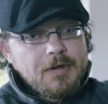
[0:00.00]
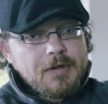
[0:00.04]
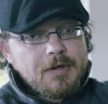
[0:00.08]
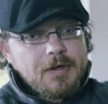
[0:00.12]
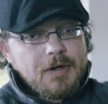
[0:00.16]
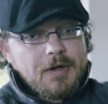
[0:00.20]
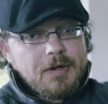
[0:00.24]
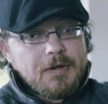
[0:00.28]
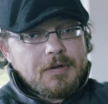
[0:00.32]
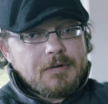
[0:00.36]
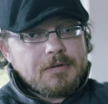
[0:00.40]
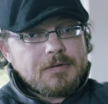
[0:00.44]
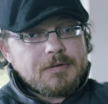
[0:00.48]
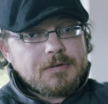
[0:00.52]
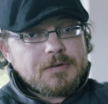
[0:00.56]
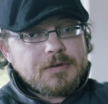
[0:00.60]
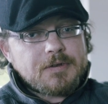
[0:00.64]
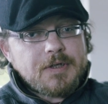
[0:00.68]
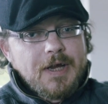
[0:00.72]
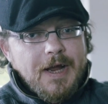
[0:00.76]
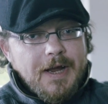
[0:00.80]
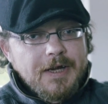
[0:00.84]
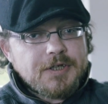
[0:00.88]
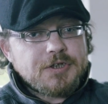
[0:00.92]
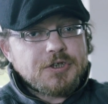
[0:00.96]
can
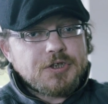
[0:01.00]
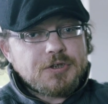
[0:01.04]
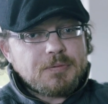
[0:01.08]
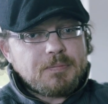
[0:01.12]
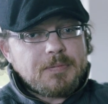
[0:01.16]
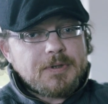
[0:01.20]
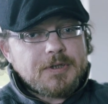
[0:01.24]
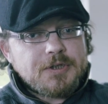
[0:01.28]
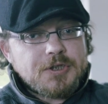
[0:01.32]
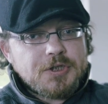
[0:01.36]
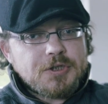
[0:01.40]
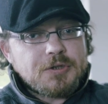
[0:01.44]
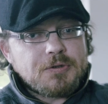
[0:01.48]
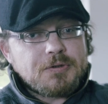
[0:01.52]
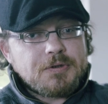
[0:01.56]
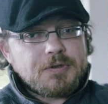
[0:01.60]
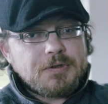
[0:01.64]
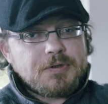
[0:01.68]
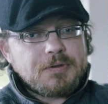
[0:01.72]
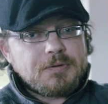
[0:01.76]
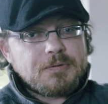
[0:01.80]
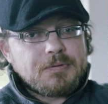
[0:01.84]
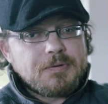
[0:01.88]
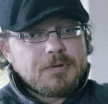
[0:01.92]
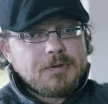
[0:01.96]
tangibly show
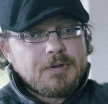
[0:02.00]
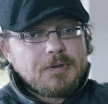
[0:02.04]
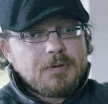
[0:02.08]
you